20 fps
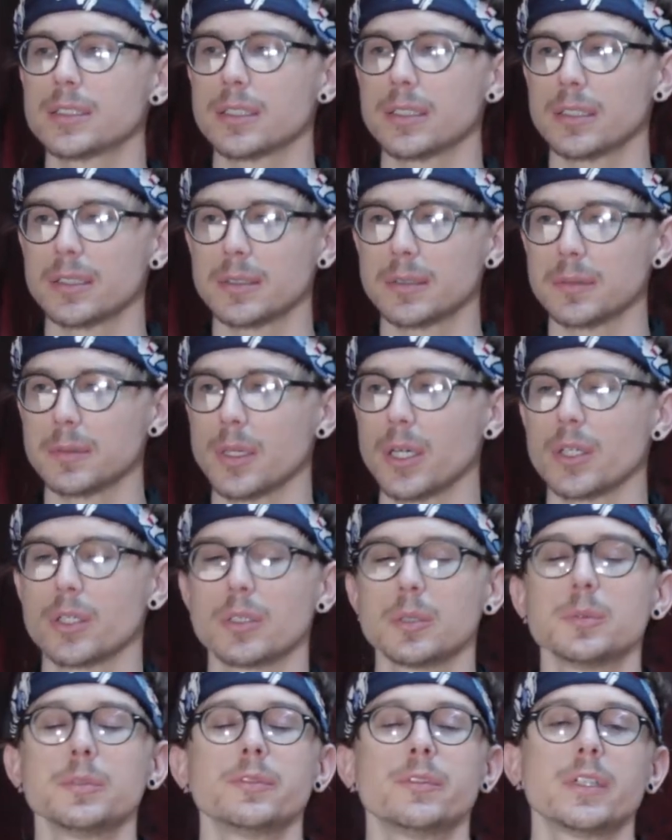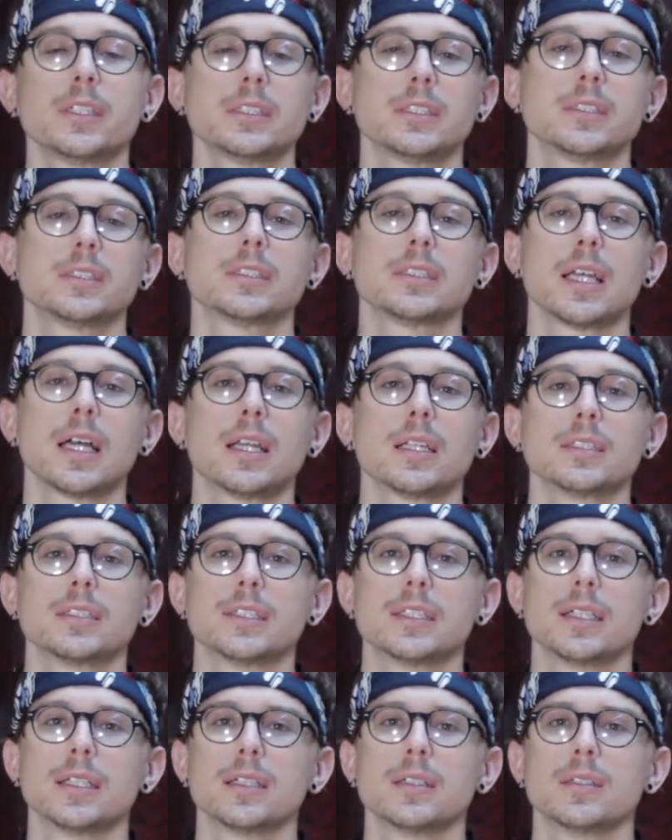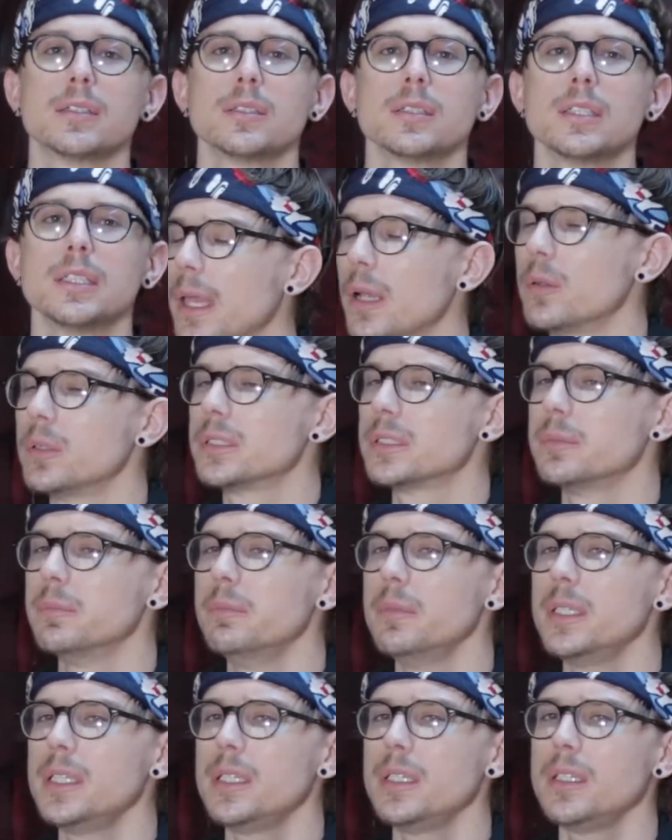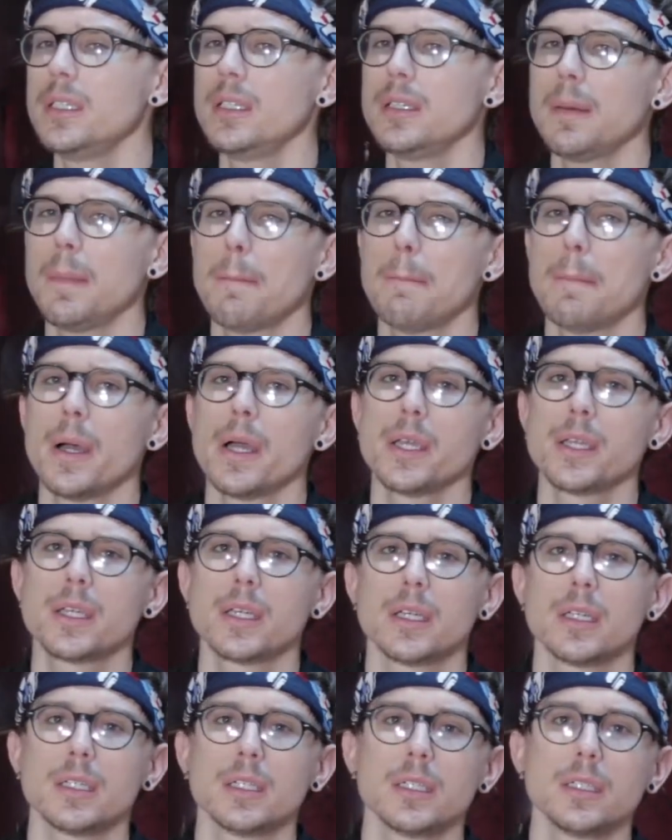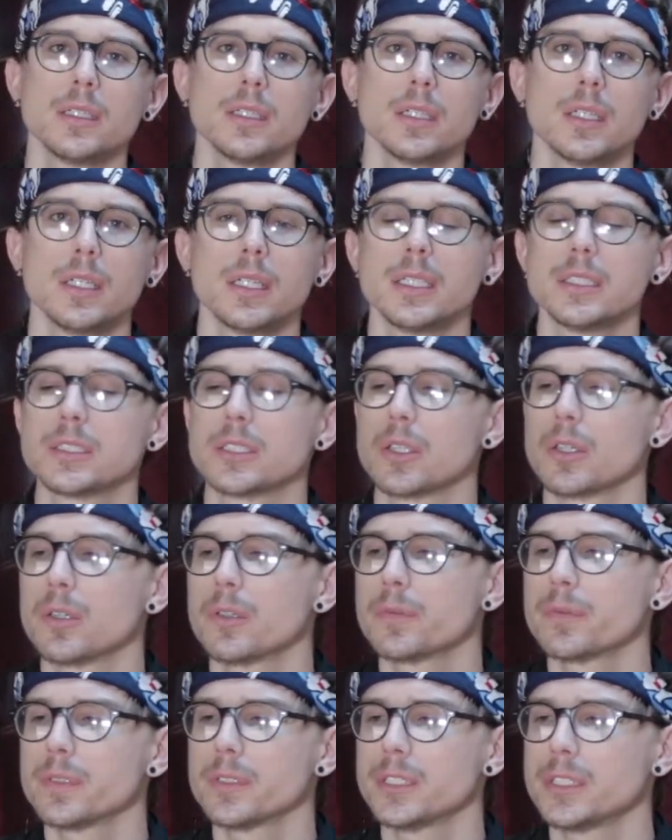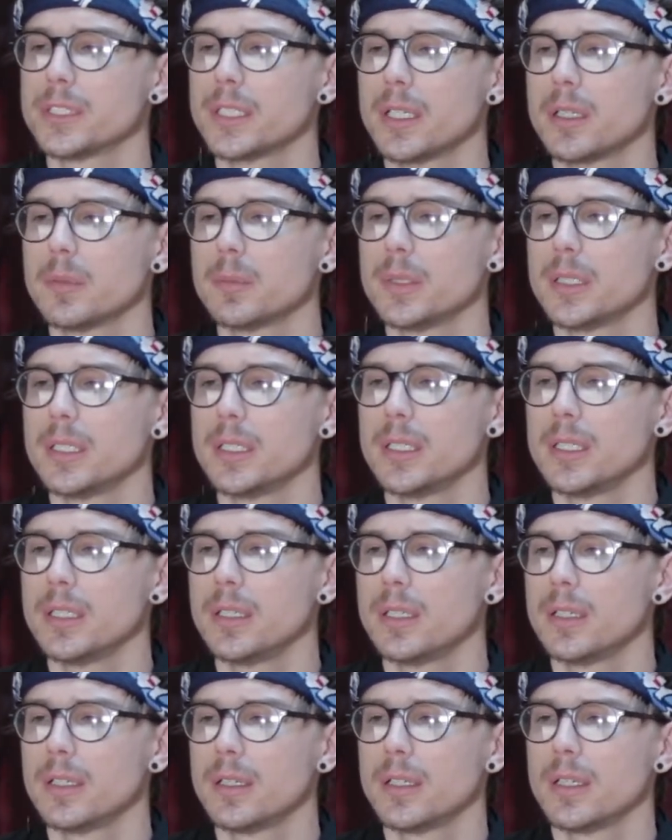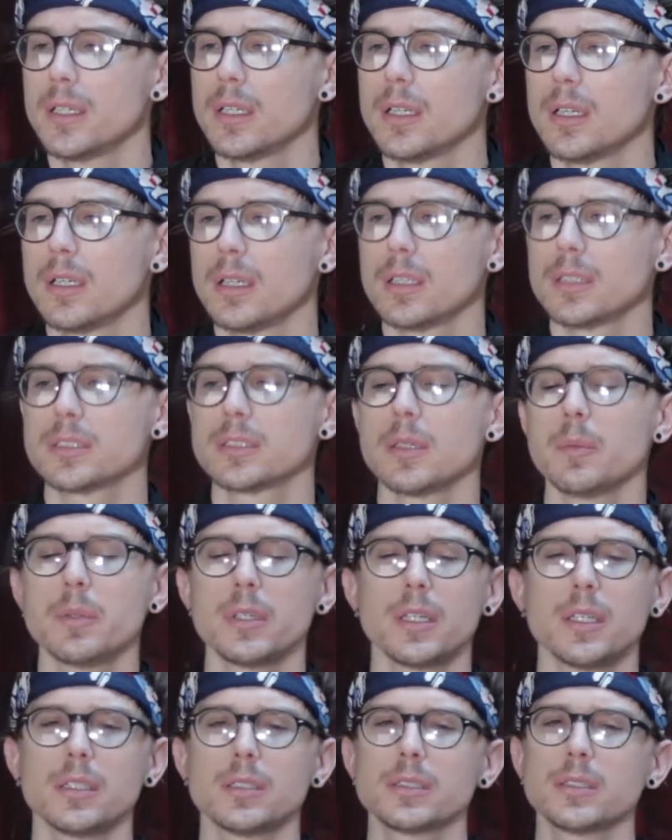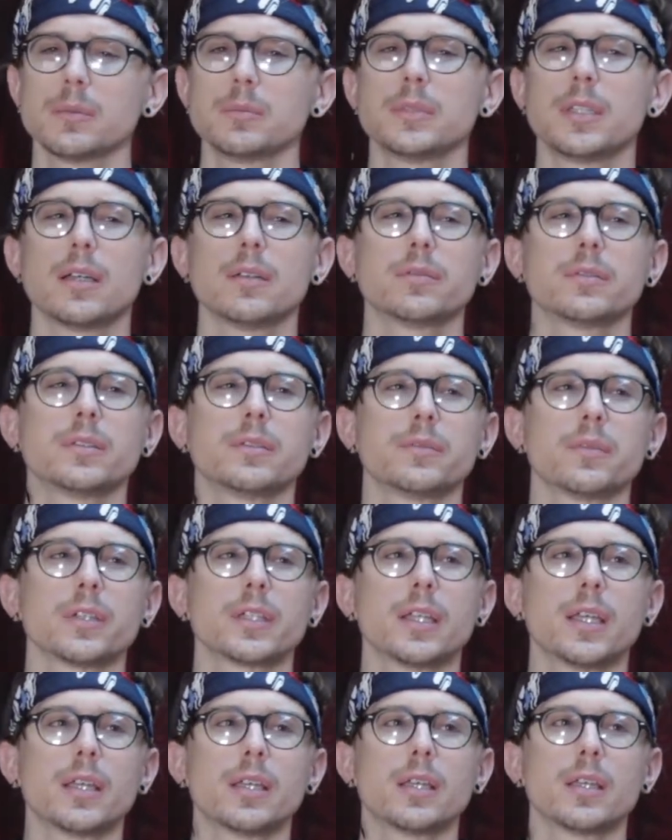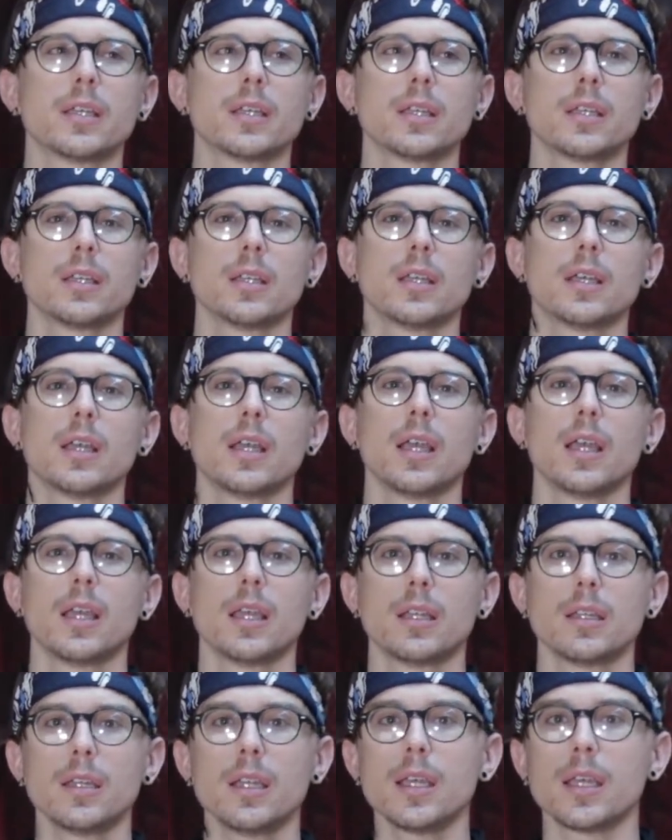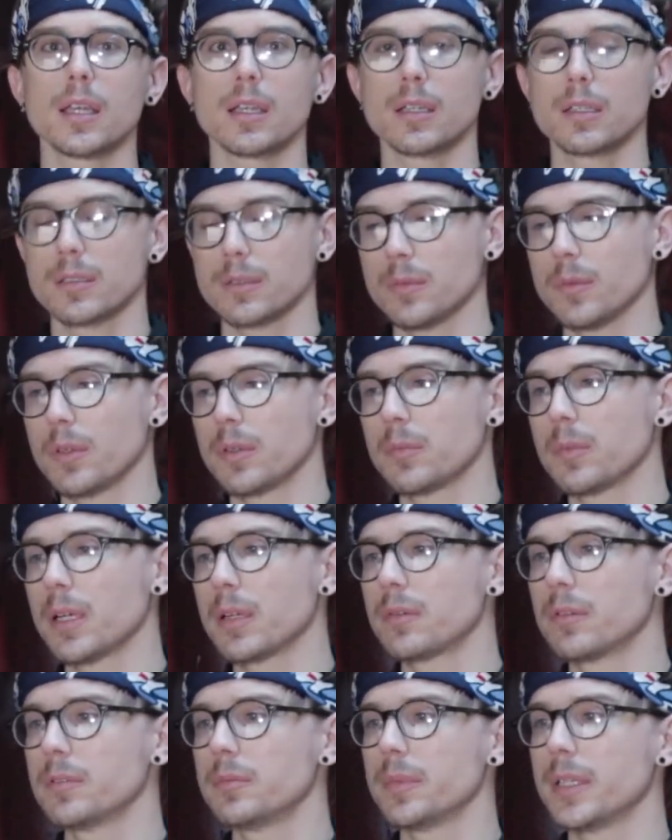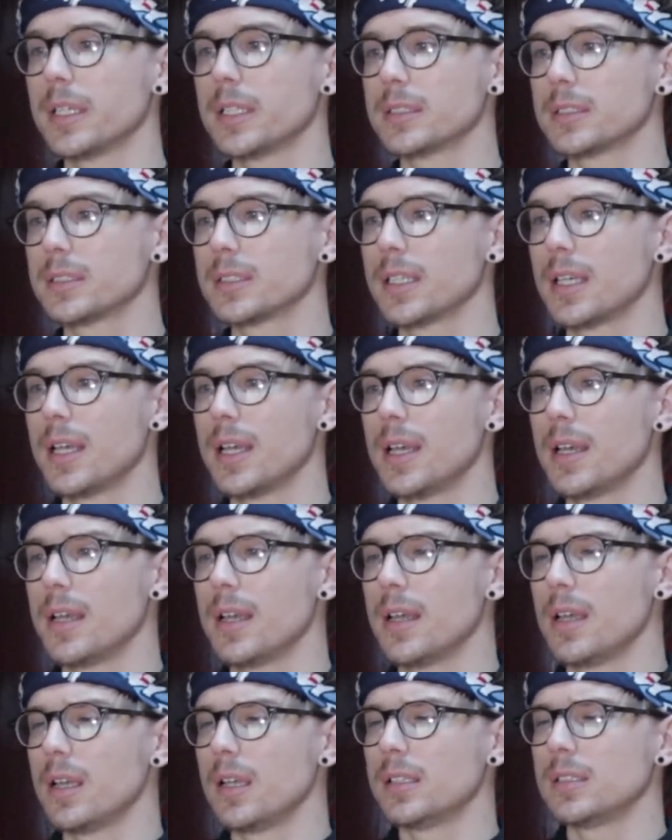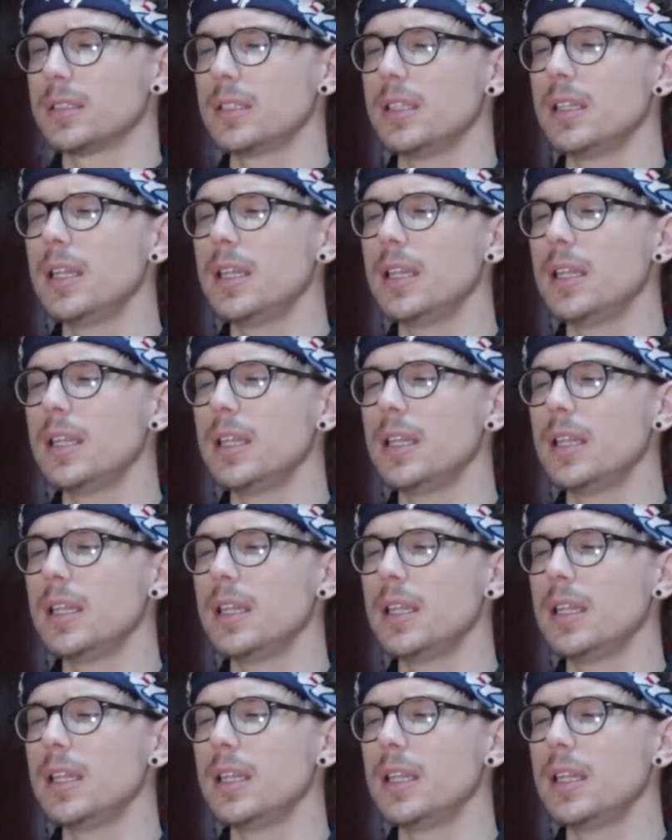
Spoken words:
so a group of us decided to go. It was me, Micah, his girlfriend Shelby, someone else I'm definitely forgetting, and Nick, one of my roommates. See,